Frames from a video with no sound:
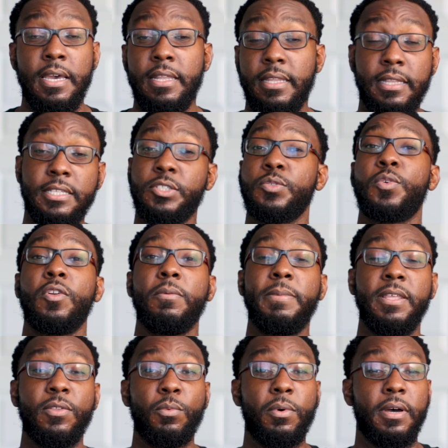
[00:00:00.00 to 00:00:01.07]
Now this is going to
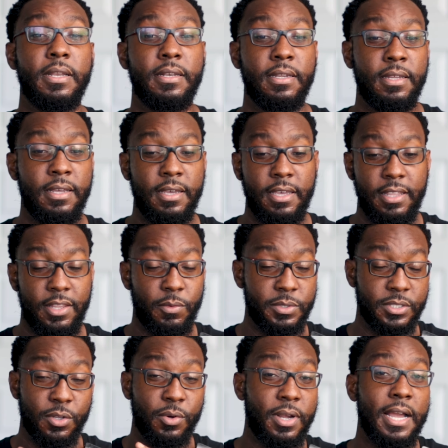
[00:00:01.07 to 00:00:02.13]
be the one. There
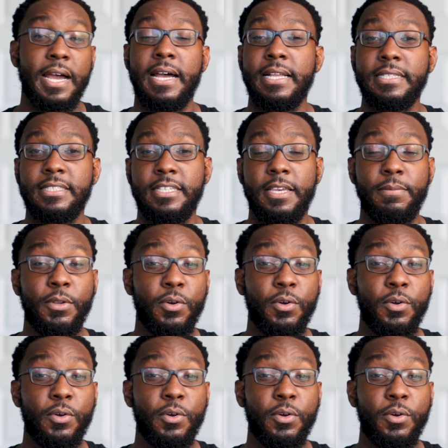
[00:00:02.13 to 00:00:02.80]
was no concept,